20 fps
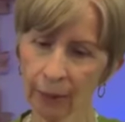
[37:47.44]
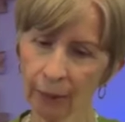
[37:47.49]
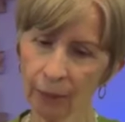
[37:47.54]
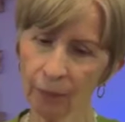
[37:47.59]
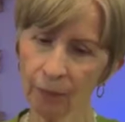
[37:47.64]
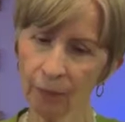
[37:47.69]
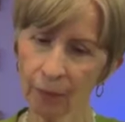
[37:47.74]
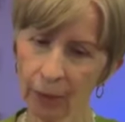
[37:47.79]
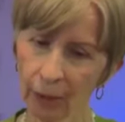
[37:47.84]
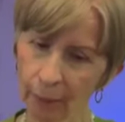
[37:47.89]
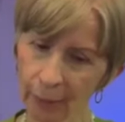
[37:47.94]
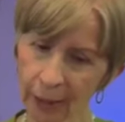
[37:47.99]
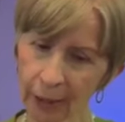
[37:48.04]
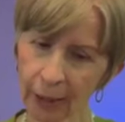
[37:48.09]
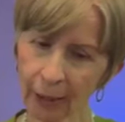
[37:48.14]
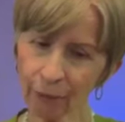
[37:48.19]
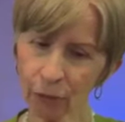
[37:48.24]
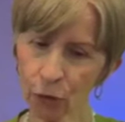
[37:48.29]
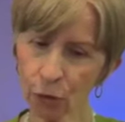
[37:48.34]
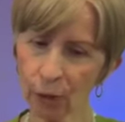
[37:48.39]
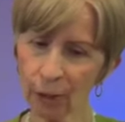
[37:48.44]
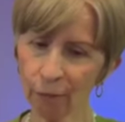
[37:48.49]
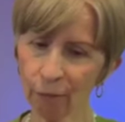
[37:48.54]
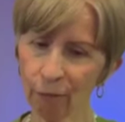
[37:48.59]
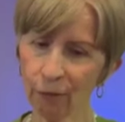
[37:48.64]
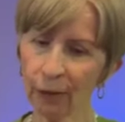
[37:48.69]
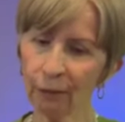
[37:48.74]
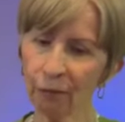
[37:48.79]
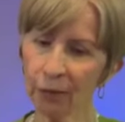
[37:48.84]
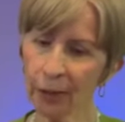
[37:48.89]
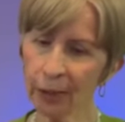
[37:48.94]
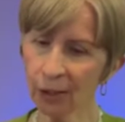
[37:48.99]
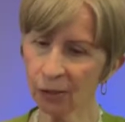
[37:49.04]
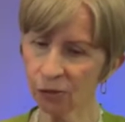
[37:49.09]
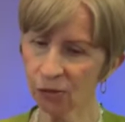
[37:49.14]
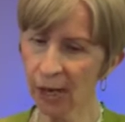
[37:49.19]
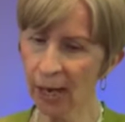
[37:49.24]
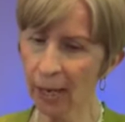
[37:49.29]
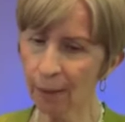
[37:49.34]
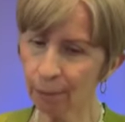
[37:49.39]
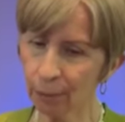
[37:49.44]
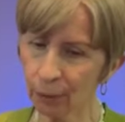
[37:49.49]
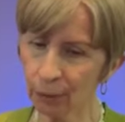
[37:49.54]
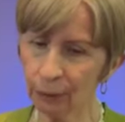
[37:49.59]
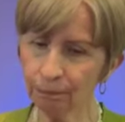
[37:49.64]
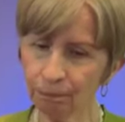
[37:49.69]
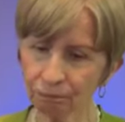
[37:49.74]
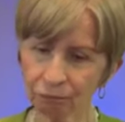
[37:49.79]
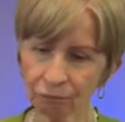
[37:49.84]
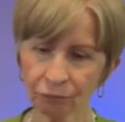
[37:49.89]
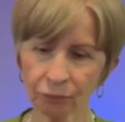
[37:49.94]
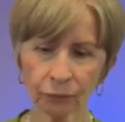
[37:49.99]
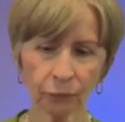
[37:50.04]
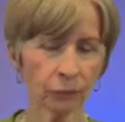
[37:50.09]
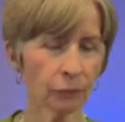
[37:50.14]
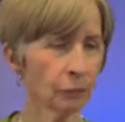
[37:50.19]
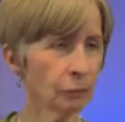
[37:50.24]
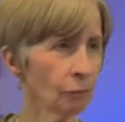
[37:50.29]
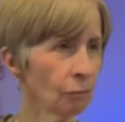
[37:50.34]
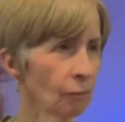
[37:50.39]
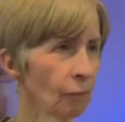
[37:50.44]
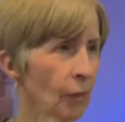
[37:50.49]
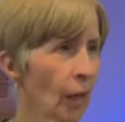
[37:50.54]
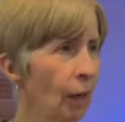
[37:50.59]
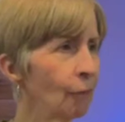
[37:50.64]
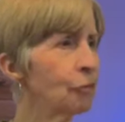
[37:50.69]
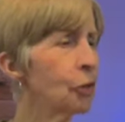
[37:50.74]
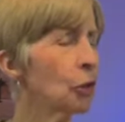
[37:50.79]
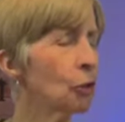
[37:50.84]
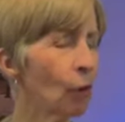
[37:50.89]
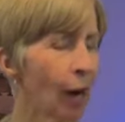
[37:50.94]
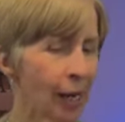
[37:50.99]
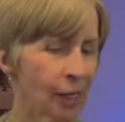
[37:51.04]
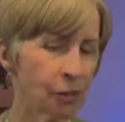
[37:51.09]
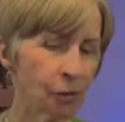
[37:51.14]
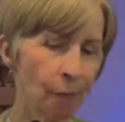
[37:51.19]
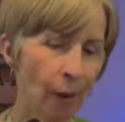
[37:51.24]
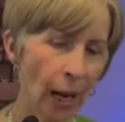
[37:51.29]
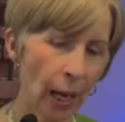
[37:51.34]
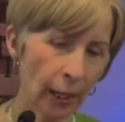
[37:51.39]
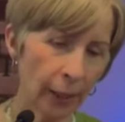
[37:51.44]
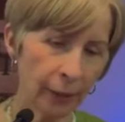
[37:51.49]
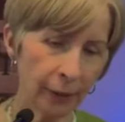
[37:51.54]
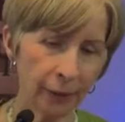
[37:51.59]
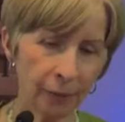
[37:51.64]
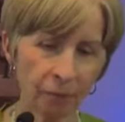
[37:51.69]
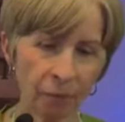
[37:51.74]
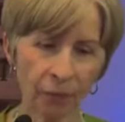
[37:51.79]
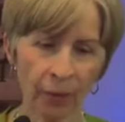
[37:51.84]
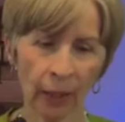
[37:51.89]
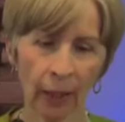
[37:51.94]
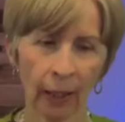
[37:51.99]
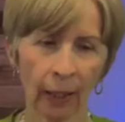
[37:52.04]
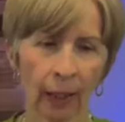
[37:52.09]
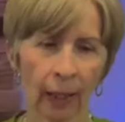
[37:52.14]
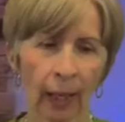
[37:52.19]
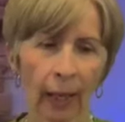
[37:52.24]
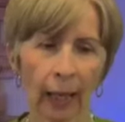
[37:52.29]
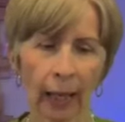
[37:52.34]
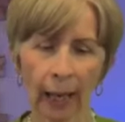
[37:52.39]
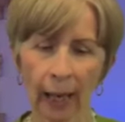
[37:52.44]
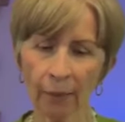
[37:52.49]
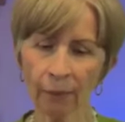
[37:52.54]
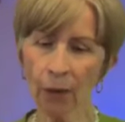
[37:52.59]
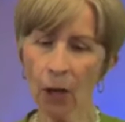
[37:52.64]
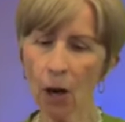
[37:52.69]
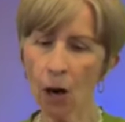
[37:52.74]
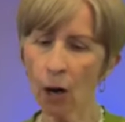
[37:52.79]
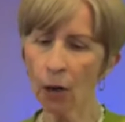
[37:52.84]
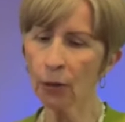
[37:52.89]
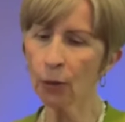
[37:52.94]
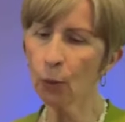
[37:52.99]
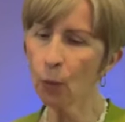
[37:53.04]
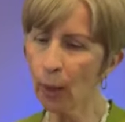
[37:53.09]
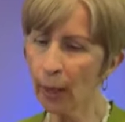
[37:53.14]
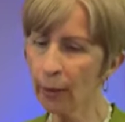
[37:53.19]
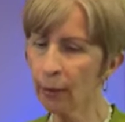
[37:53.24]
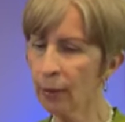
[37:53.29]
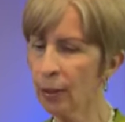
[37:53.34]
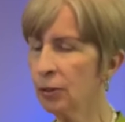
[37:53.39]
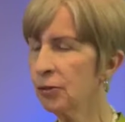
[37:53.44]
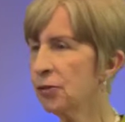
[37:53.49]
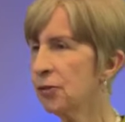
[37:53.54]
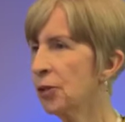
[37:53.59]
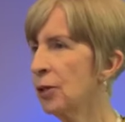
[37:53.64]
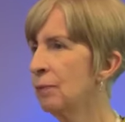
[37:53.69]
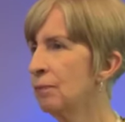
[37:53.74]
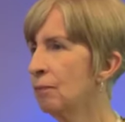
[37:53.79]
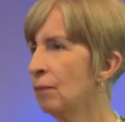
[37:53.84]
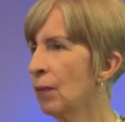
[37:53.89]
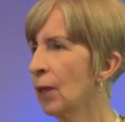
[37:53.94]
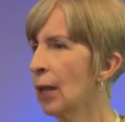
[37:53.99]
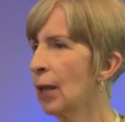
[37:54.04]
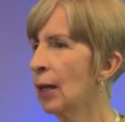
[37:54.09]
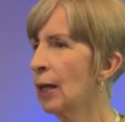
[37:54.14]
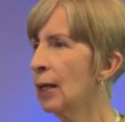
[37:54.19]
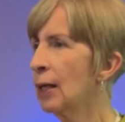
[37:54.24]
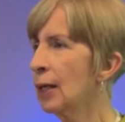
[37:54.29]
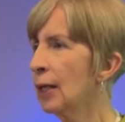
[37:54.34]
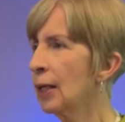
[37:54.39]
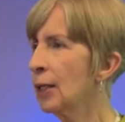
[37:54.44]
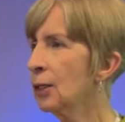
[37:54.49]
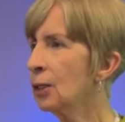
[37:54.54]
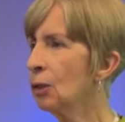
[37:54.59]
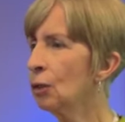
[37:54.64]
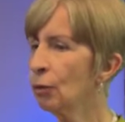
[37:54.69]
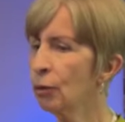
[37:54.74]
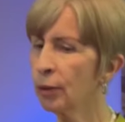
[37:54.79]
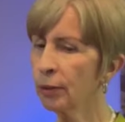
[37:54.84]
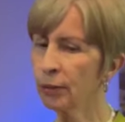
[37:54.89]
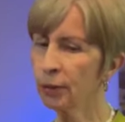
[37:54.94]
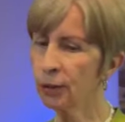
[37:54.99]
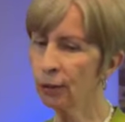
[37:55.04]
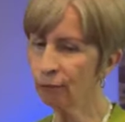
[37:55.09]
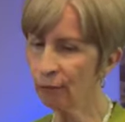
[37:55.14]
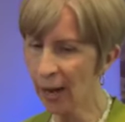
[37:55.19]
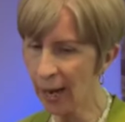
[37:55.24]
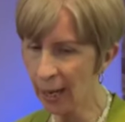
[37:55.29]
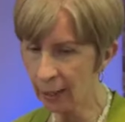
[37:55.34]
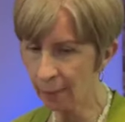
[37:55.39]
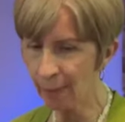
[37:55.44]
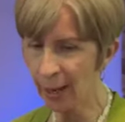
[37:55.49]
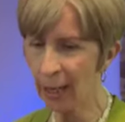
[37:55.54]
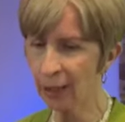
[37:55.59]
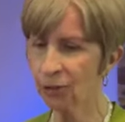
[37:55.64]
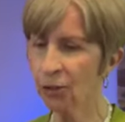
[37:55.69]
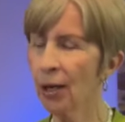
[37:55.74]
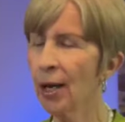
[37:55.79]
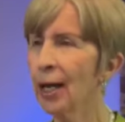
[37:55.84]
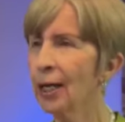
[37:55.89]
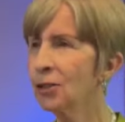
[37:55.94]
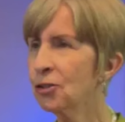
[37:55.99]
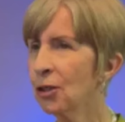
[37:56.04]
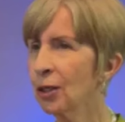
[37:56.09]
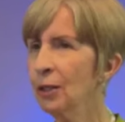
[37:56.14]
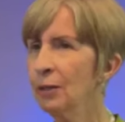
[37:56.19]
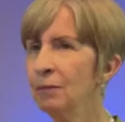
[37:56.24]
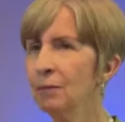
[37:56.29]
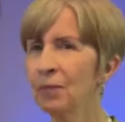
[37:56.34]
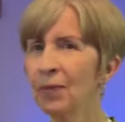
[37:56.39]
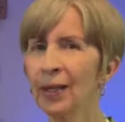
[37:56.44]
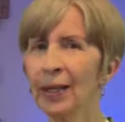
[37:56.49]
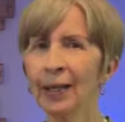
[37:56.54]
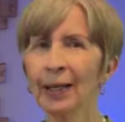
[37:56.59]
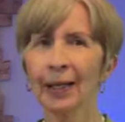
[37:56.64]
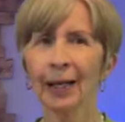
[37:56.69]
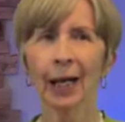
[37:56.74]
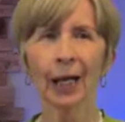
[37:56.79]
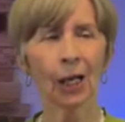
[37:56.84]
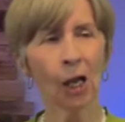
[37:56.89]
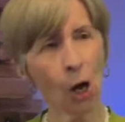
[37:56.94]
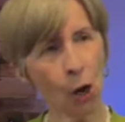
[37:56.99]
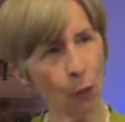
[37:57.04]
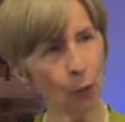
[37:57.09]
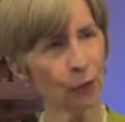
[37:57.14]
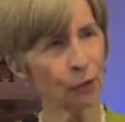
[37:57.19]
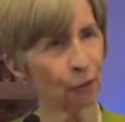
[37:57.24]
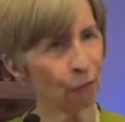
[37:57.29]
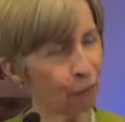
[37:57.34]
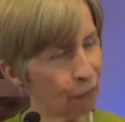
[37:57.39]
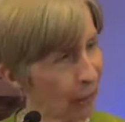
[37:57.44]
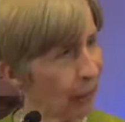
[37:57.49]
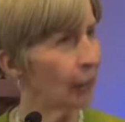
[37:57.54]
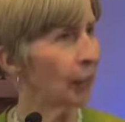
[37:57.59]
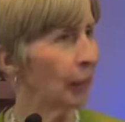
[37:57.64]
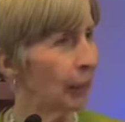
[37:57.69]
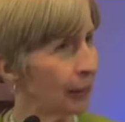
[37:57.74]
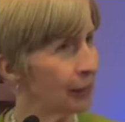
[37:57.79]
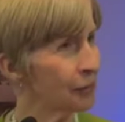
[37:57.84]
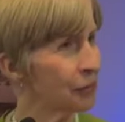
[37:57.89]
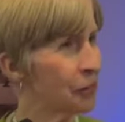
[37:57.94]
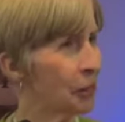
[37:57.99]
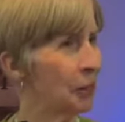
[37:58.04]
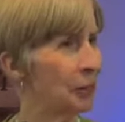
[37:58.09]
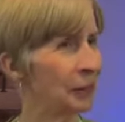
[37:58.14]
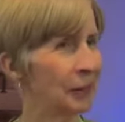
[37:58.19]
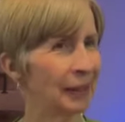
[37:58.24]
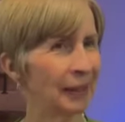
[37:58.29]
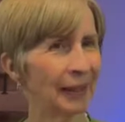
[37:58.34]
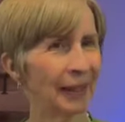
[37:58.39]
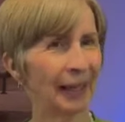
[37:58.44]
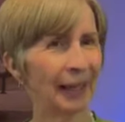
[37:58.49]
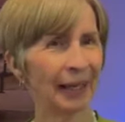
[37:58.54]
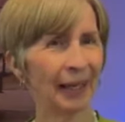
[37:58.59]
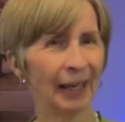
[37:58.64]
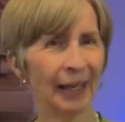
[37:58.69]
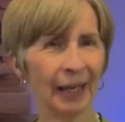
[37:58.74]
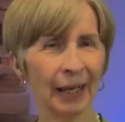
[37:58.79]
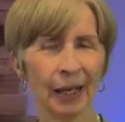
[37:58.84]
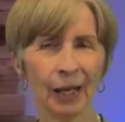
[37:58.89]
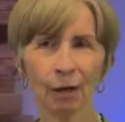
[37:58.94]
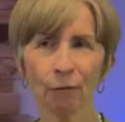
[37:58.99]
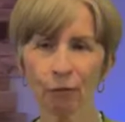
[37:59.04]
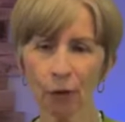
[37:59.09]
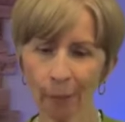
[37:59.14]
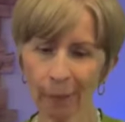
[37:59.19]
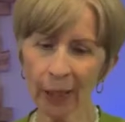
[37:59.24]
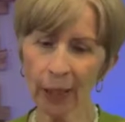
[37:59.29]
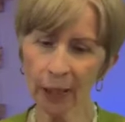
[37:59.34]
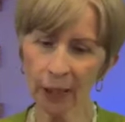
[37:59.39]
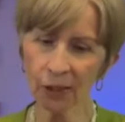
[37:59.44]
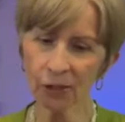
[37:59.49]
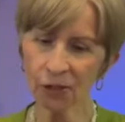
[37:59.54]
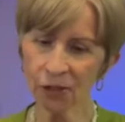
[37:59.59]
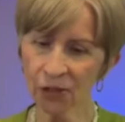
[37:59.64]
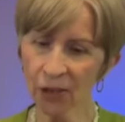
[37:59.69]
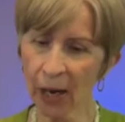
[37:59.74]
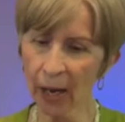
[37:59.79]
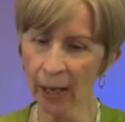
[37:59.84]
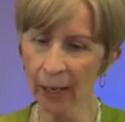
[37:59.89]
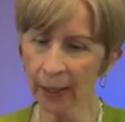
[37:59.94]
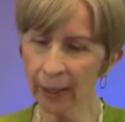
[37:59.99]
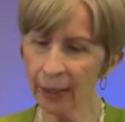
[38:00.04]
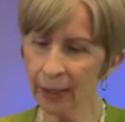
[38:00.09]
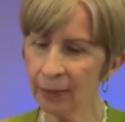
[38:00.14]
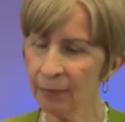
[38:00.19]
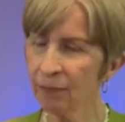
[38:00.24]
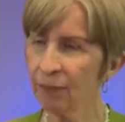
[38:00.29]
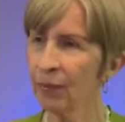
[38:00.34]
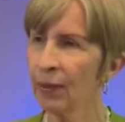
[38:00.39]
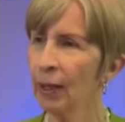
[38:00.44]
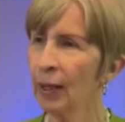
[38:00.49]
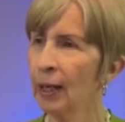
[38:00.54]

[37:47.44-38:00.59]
Now, let me give you a vivid example of the Christ mind and the heart awareness, including the divine imagination, along with the feelings from it is done.